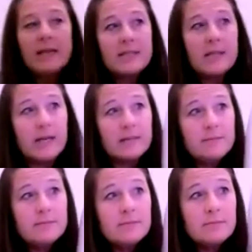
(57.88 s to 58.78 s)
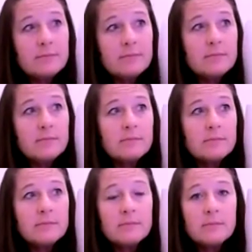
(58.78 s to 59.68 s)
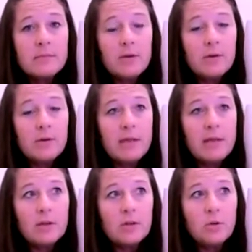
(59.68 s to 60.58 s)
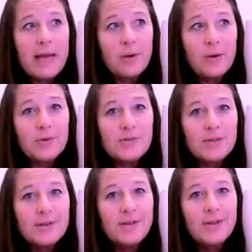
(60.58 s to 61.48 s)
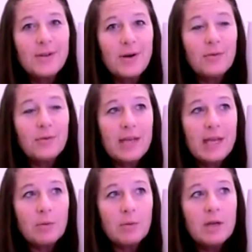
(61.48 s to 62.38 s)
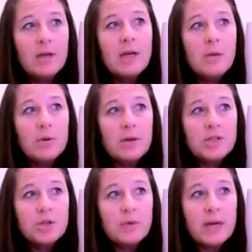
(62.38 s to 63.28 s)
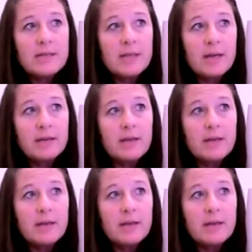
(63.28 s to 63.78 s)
side. I know it may look a little backwards on the camera, but it is your right side.